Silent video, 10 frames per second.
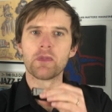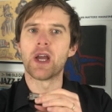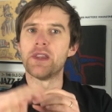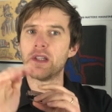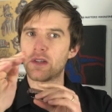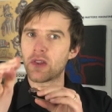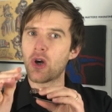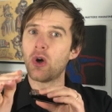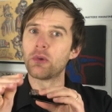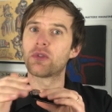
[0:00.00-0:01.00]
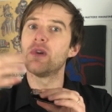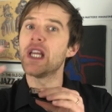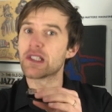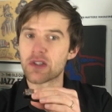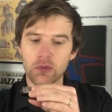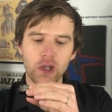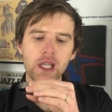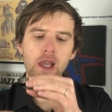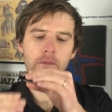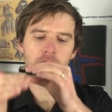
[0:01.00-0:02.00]
And then th hole three has
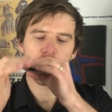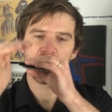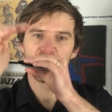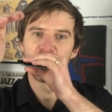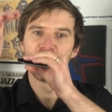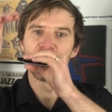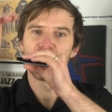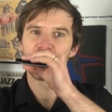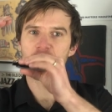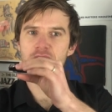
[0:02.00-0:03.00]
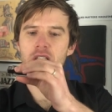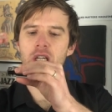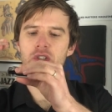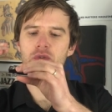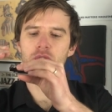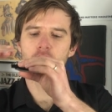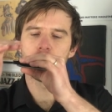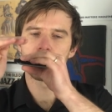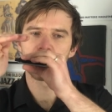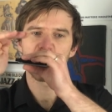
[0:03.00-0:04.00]
three. That's the natural note.